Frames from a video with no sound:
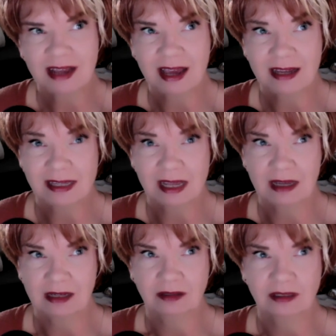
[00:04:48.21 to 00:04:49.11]

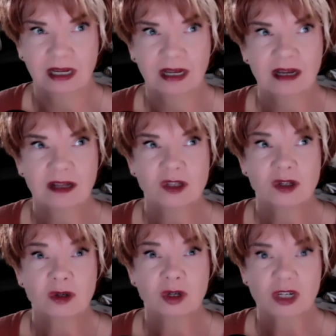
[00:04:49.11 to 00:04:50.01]
exhale
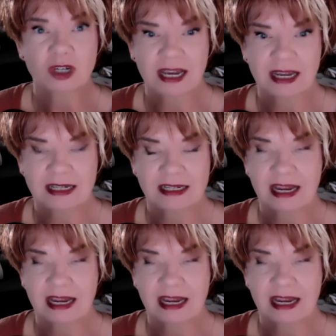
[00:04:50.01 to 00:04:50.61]
to create.